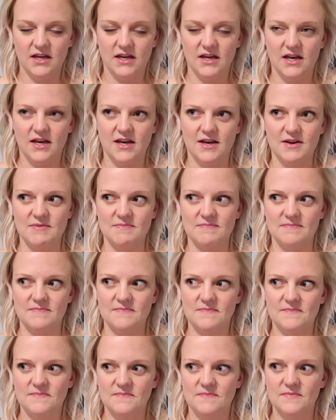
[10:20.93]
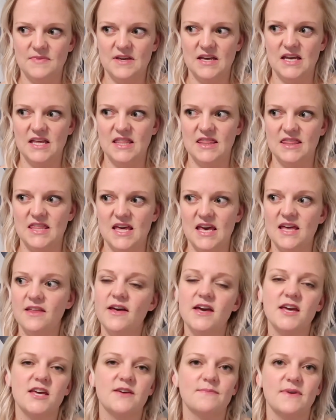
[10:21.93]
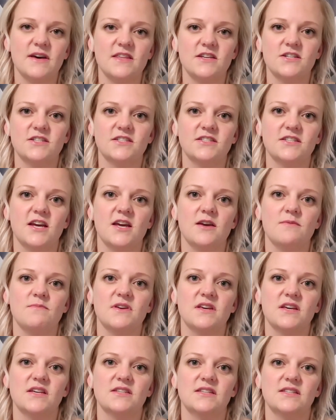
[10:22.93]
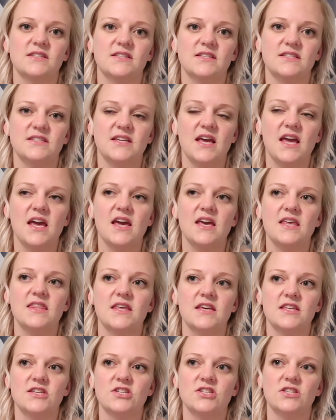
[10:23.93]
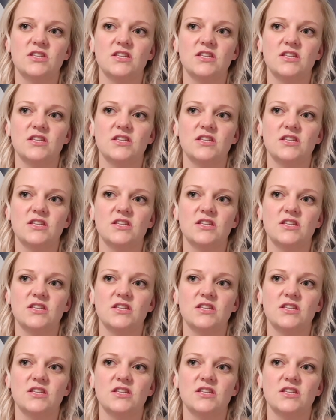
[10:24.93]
they like Mother's Day because it's a day